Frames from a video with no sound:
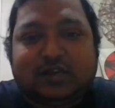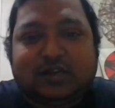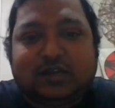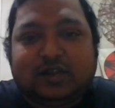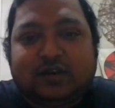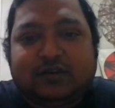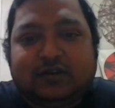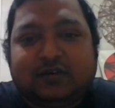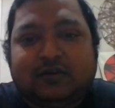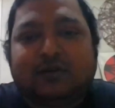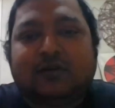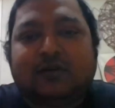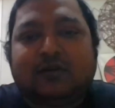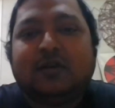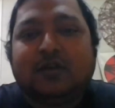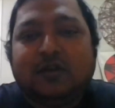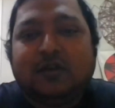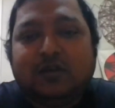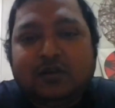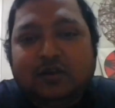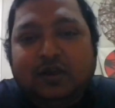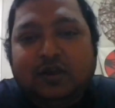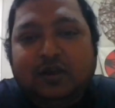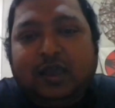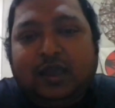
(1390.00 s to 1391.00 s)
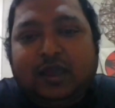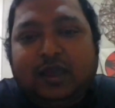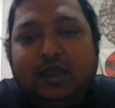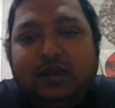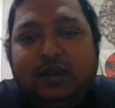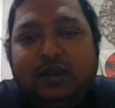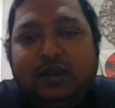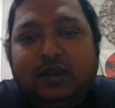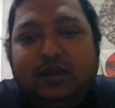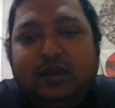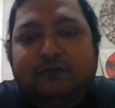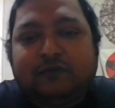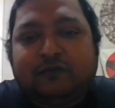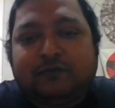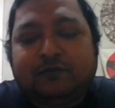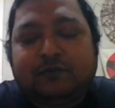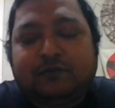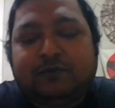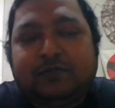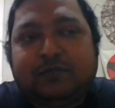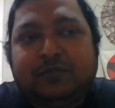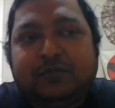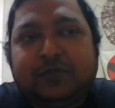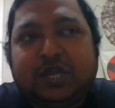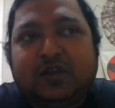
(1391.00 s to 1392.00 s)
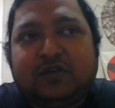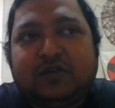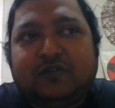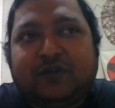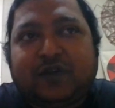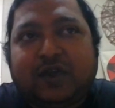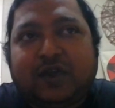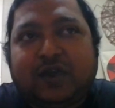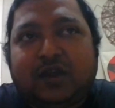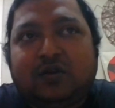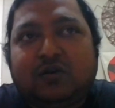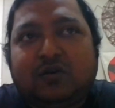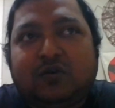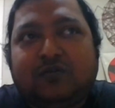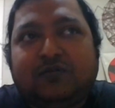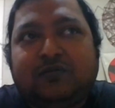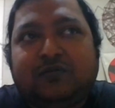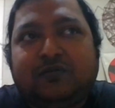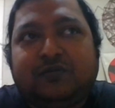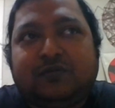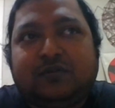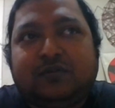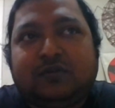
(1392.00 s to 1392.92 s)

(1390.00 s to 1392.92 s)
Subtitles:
Linklater, and I've been a fan of